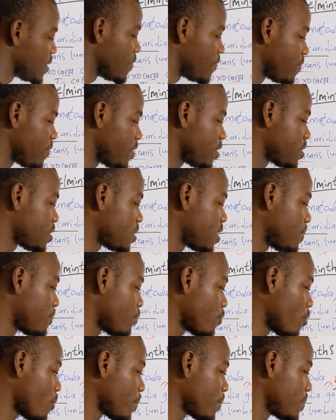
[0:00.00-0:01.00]
fish
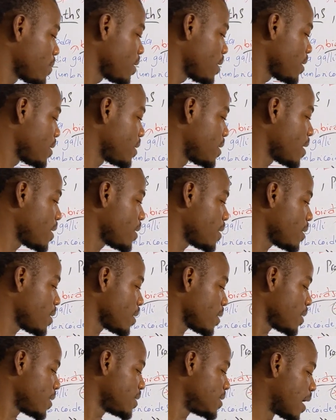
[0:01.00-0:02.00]
tapeworm.
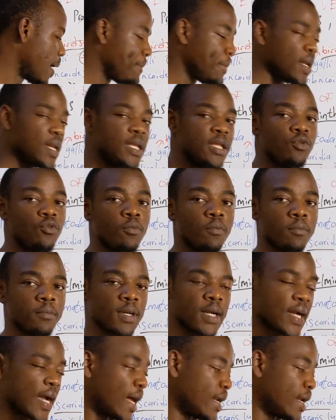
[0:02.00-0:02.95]
Then Dapilidum